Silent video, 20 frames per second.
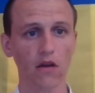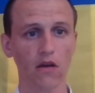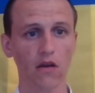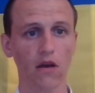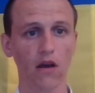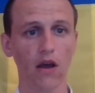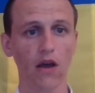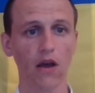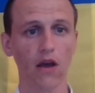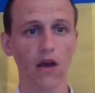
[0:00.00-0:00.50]

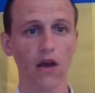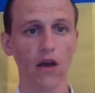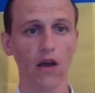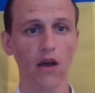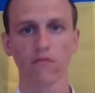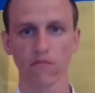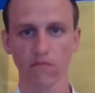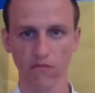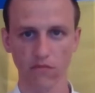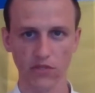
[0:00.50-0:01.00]

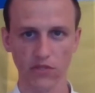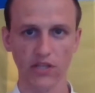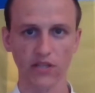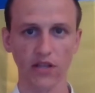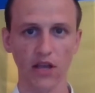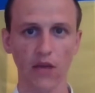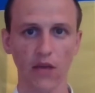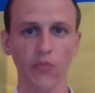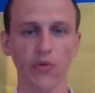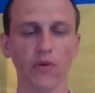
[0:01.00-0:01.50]
After
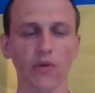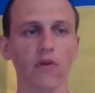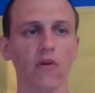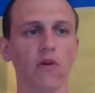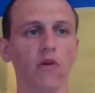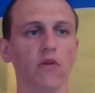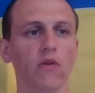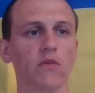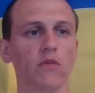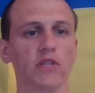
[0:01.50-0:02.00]
setup
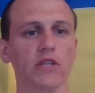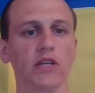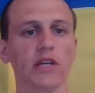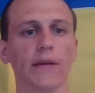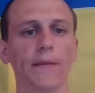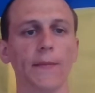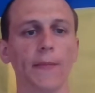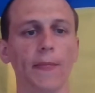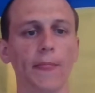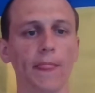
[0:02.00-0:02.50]
of
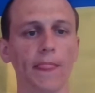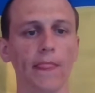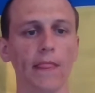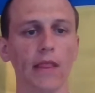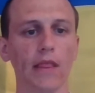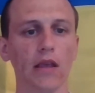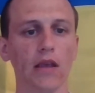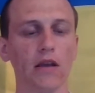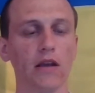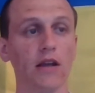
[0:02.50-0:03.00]
the
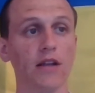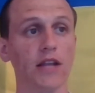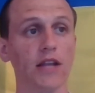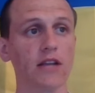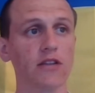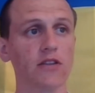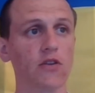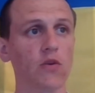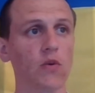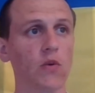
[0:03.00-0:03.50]

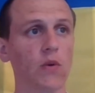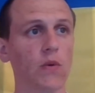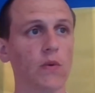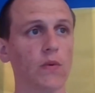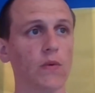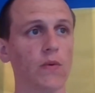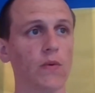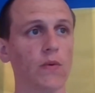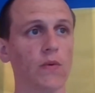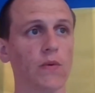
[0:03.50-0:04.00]

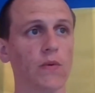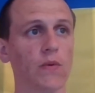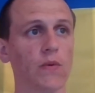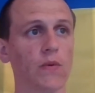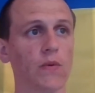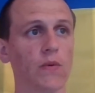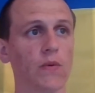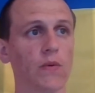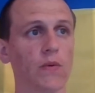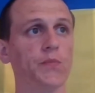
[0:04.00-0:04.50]

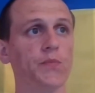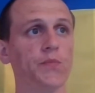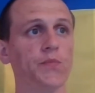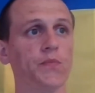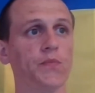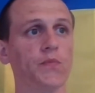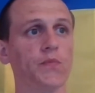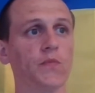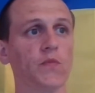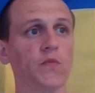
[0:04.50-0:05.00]
connector,
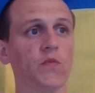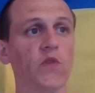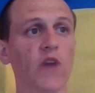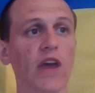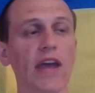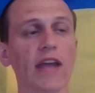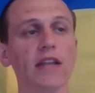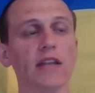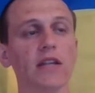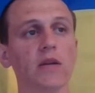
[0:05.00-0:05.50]

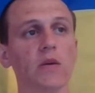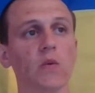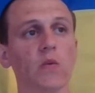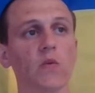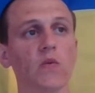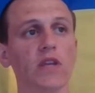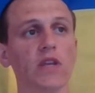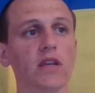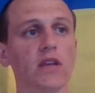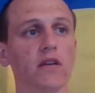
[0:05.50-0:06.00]
when
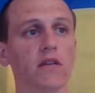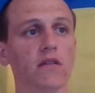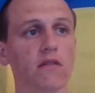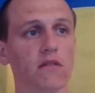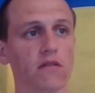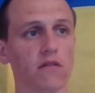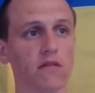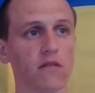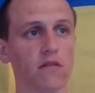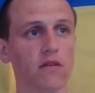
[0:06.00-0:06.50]
we
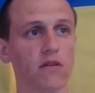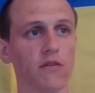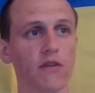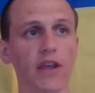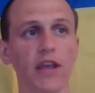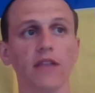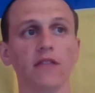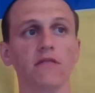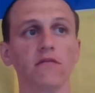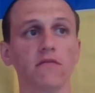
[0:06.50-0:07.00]

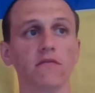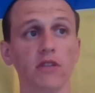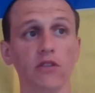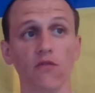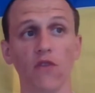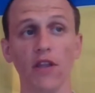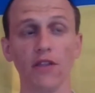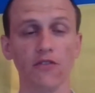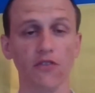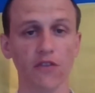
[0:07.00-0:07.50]
create
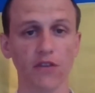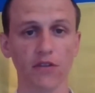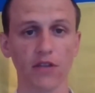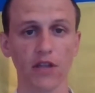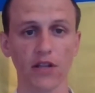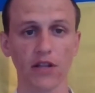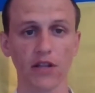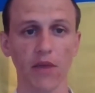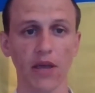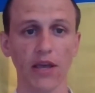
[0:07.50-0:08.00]
inventory
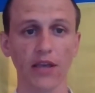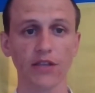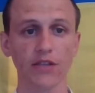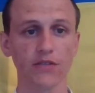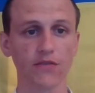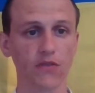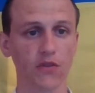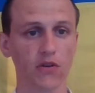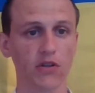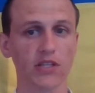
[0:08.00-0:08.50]

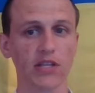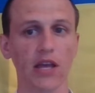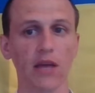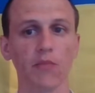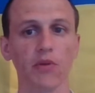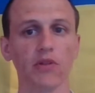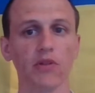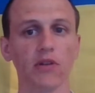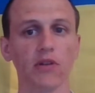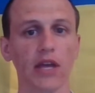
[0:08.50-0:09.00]
database, for
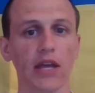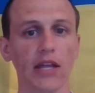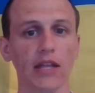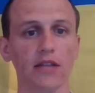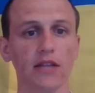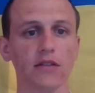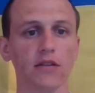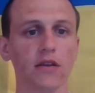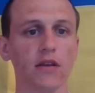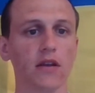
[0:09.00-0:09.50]
example,
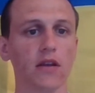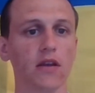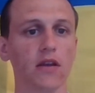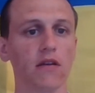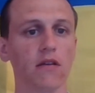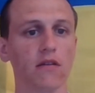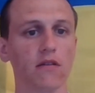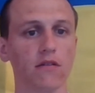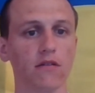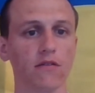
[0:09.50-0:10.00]
and
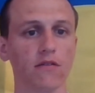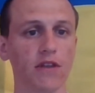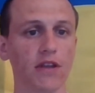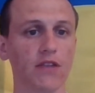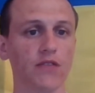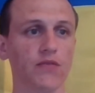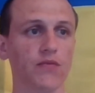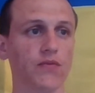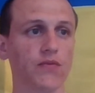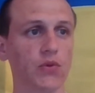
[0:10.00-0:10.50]

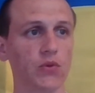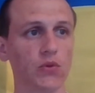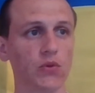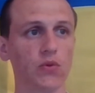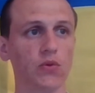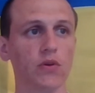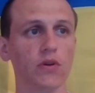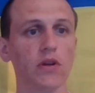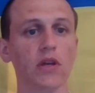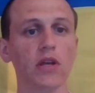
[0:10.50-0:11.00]
create
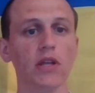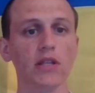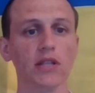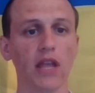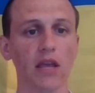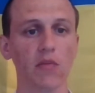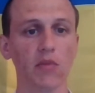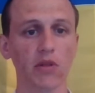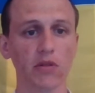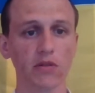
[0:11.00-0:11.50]
few
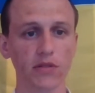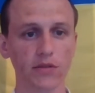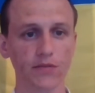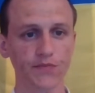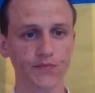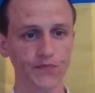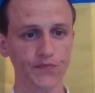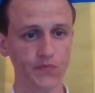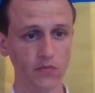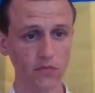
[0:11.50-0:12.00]

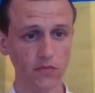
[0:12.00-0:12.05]
tables,